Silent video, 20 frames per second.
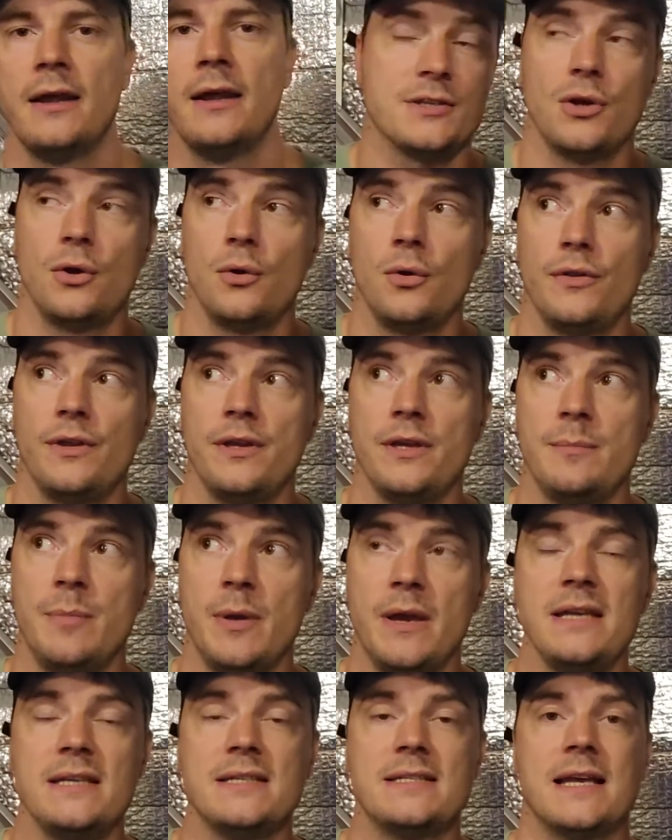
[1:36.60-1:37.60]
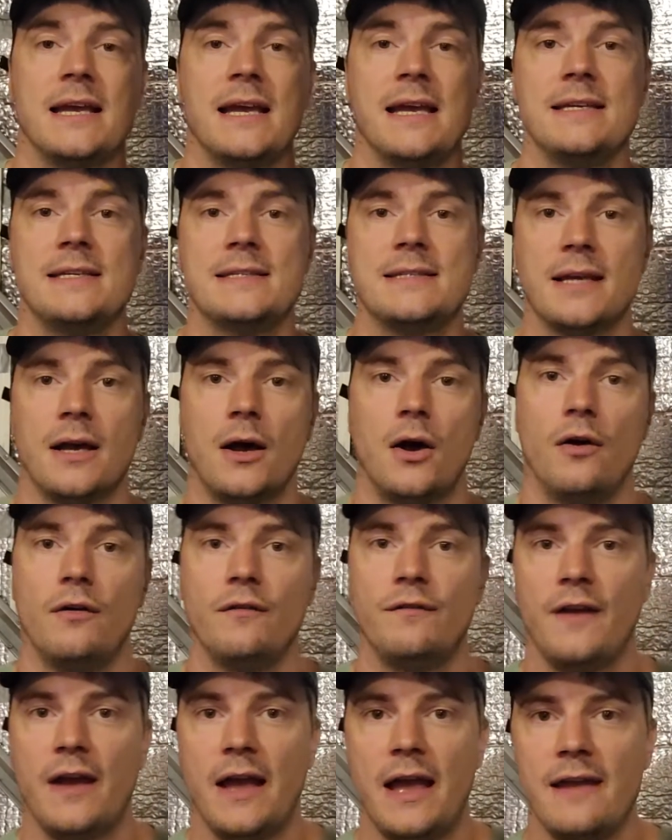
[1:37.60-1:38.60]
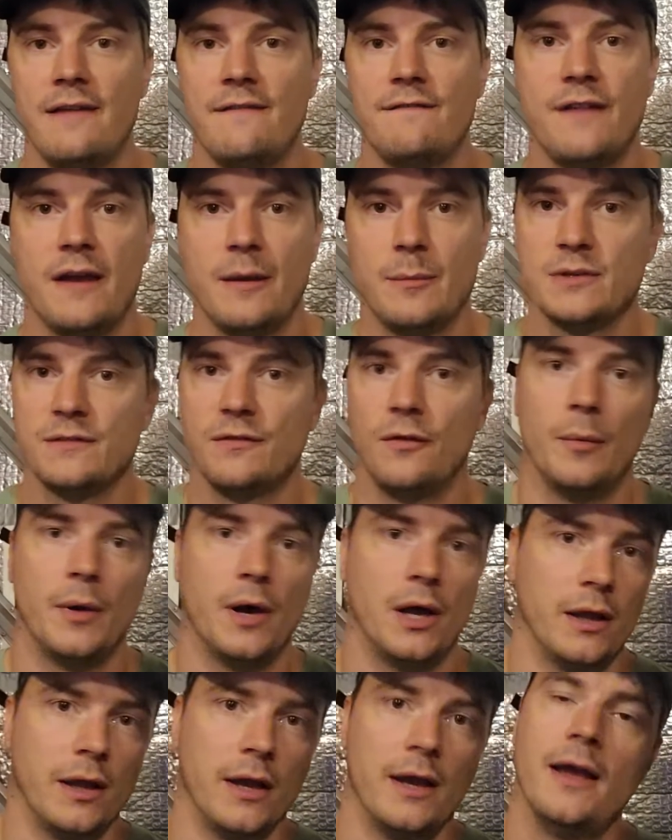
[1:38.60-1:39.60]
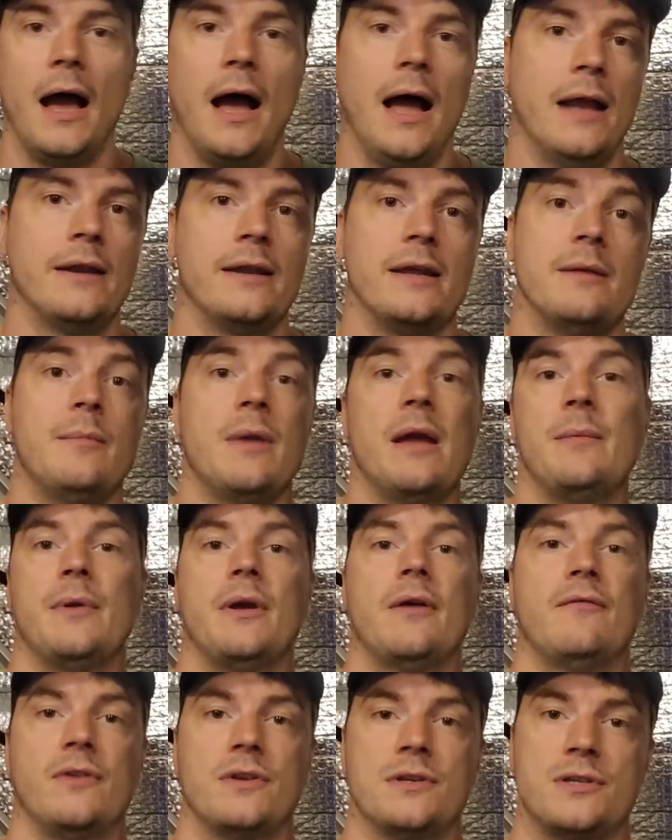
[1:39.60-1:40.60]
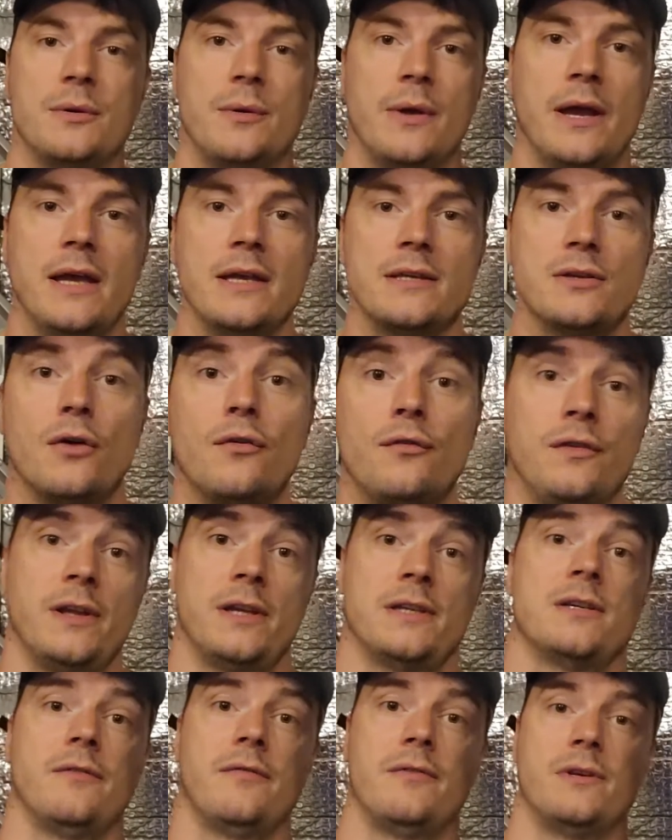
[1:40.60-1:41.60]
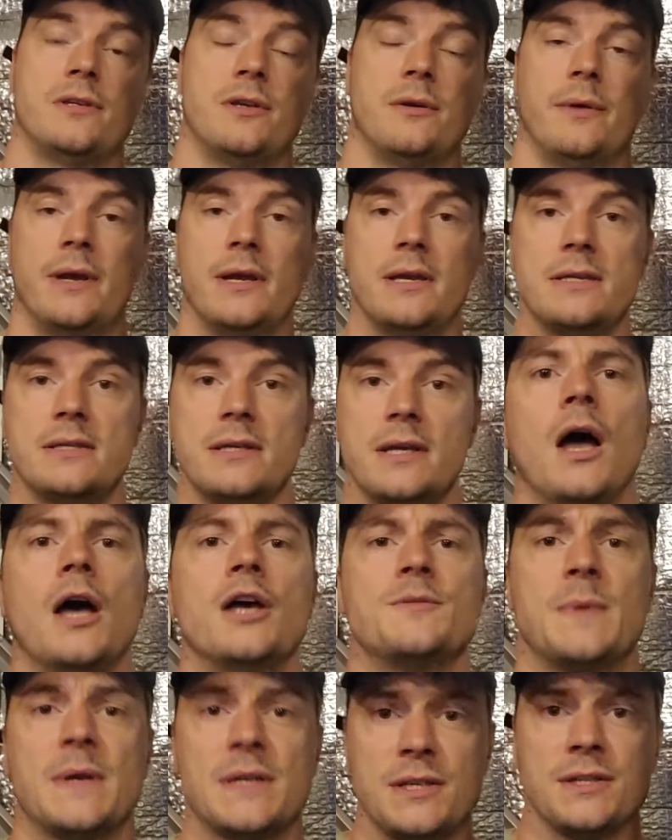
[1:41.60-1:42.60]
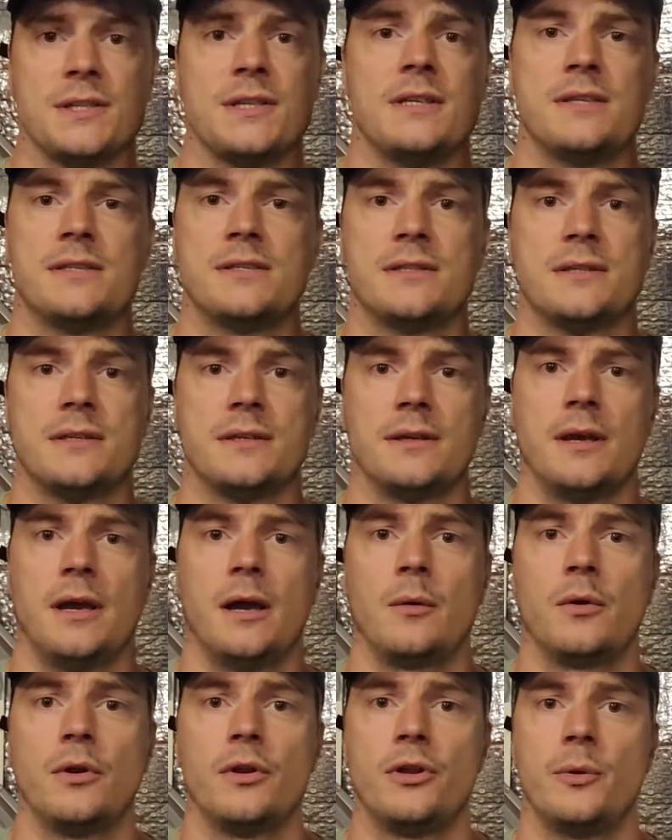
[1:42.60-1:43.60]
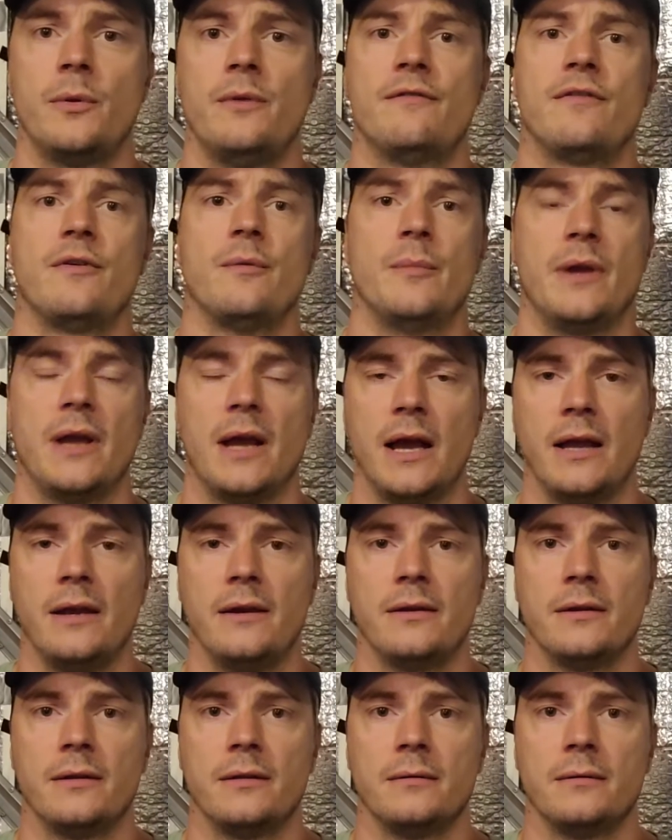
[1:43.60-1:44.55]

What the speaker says: So the piece is of a famous footballer, and it may be obvious who it is. Hopefully it's obvious who it is, especially since I'm going to do him from behind.